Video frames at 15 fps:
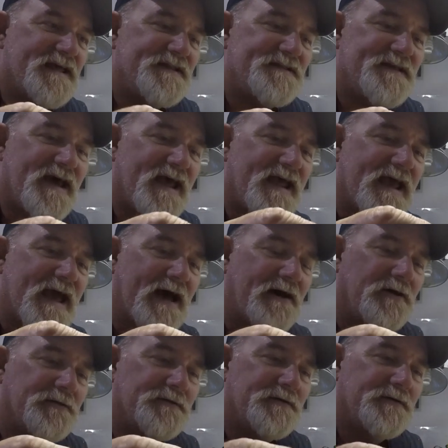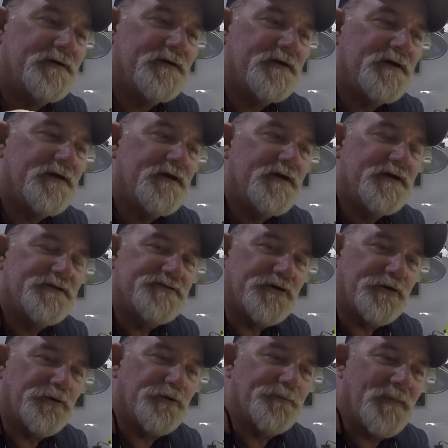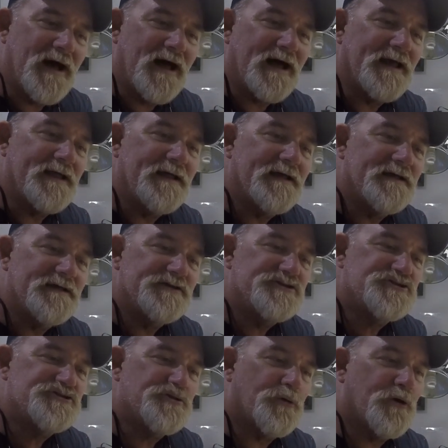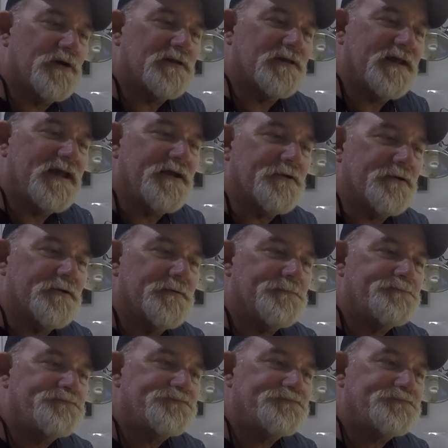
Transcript: in, day out to hold my short leader